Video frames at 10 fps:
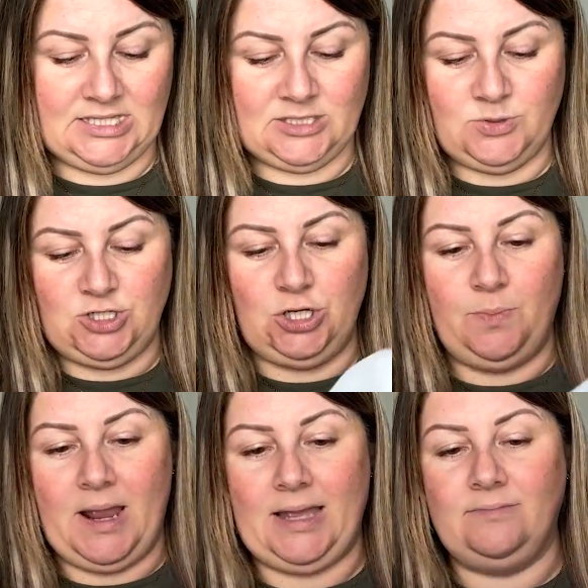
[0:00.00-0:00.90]
This was
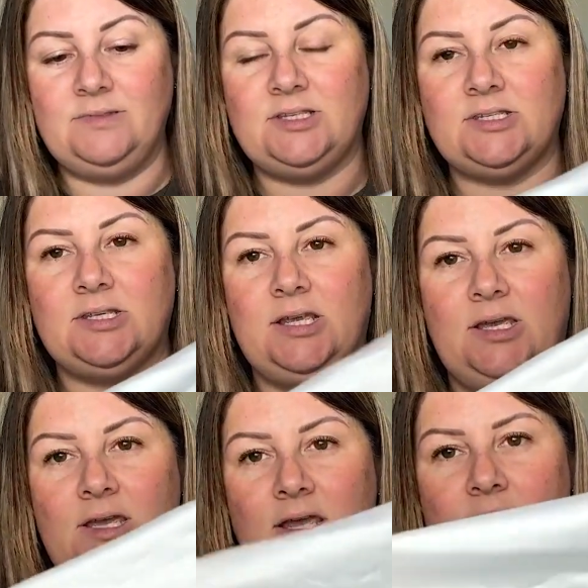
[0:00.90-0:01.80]
£2
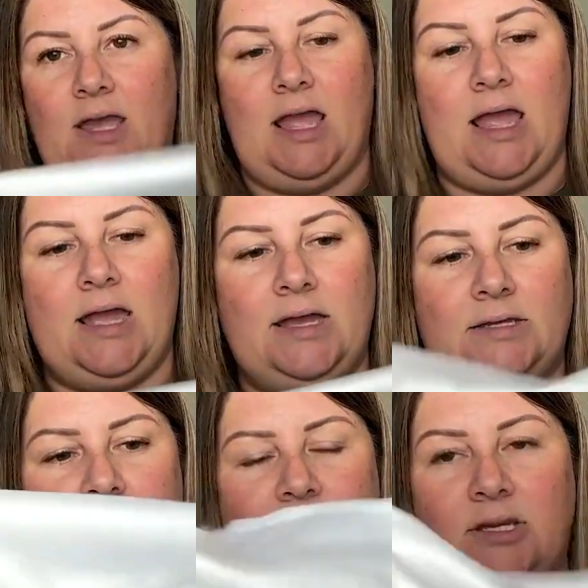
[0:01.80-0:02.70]
and